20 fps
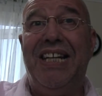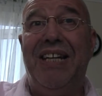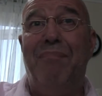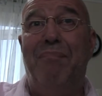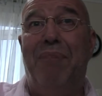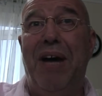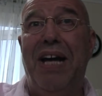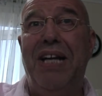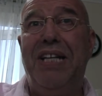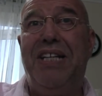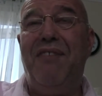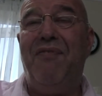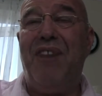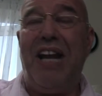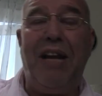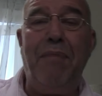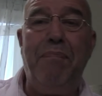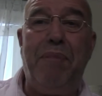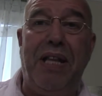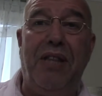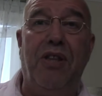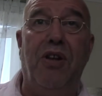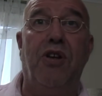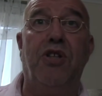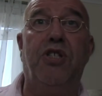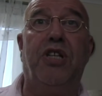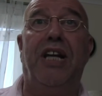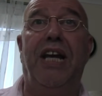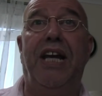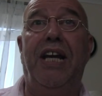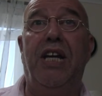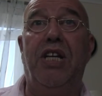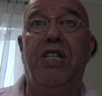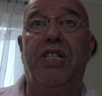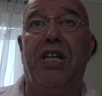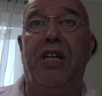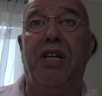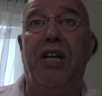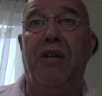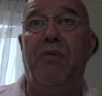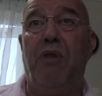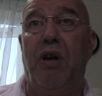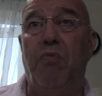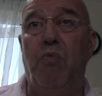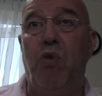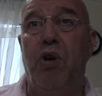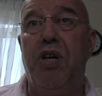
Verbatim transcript: by developing those links and, and, and,